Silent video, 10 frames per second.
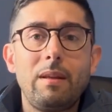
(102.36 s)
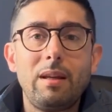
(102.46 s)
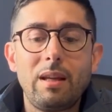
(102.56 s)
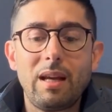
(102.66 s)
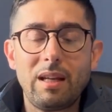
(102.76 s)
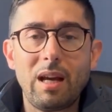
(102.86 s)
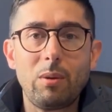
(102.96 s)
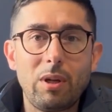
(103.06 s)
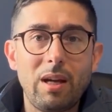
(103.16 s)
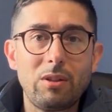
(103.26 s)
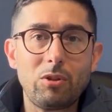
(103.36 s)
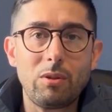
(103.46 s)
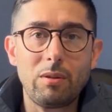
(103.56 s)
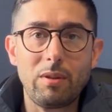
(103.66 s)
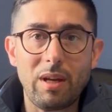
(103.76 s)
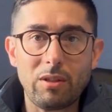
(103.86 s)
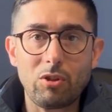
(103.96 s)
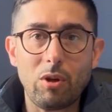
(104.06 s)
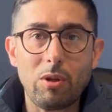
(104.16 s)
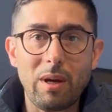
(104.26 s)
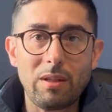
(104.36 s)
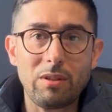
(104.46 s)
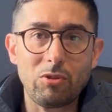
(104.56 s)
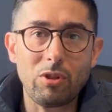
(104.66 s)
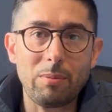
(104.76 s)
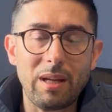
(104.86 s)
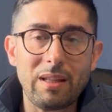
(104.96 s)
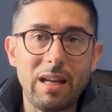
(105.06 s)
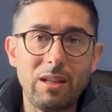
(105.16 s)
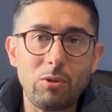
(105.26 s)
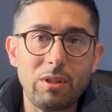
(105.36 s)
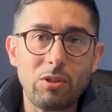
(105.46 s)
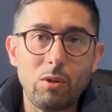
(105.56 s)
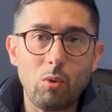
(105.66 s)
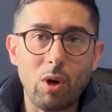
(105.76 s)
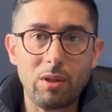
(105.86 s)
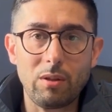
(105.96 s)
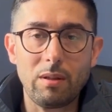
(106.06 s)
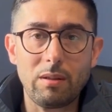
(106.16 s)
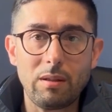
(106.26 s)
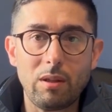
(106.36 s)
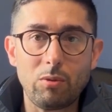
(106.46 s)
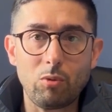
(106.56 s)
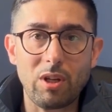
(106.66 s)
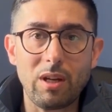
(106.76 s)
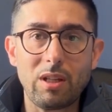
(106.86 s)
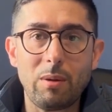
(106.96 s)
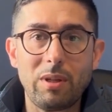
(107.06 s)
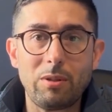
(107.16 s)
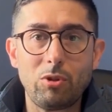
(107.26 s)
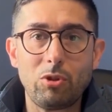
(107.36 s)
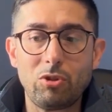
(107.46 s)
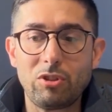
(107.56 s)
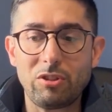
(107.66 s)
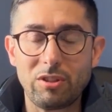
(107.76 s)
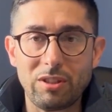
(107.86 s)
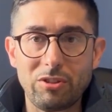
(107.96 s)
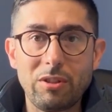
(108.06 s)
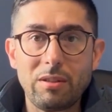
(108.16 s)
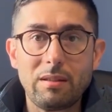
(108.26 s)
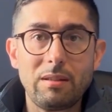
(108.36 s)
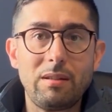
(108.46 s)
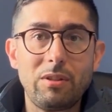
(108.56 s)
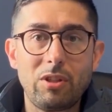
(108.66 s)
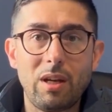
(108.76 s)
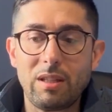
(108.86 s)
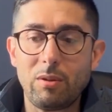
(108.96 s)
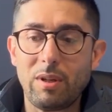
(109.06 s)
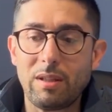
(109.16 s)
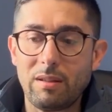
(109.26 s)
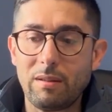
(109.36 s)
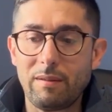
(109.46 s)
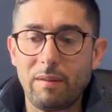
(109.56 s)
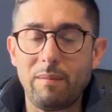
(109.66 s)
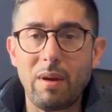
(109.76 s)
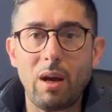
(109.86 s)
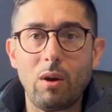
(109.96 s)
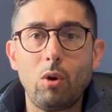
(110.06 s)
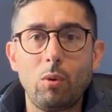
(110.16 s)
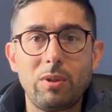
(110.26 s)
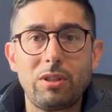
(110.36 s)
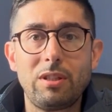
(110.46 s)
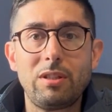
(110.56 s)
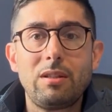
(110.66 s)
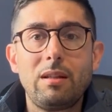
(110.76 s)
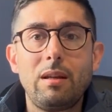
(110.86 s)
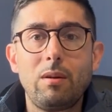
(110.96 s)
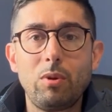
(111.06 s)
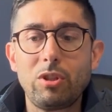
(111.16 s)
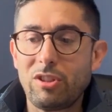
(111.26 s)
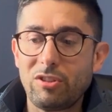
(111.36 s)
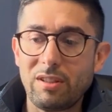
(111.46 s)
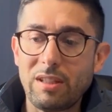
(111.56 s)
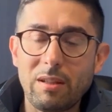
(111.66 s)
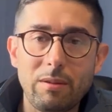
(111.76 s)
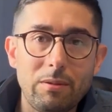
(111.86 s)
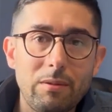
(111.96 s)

Today, I would like to talk about the three main categories what, of what our company produces is starting with our core business, which is the